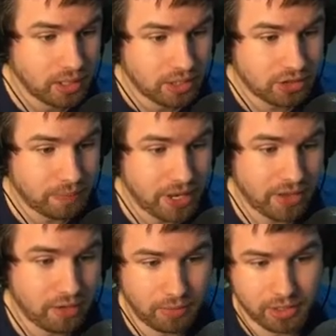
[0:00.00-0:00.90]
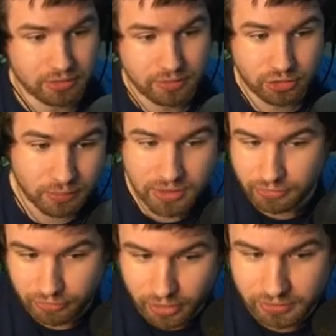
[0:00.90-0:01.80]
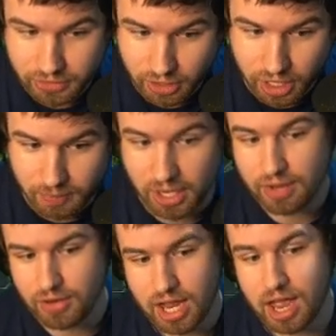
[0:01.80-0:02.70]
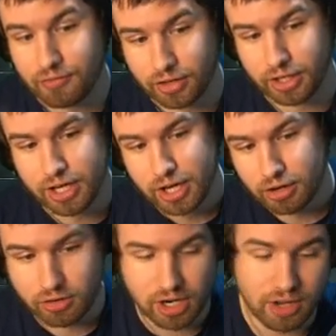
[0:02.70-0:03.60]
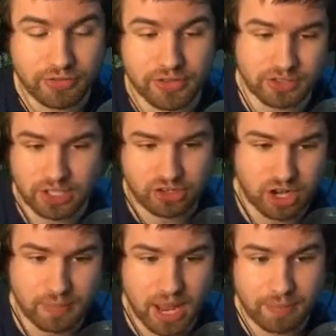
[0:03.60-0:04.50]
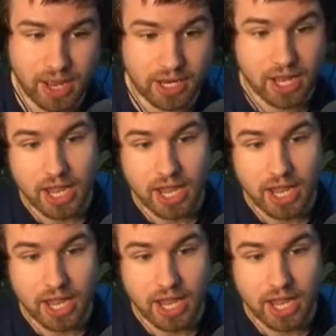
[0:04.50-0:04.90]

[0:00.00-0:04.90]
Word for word: So bear that in mind. This will be the first time I have ever crafted this legendary backpack,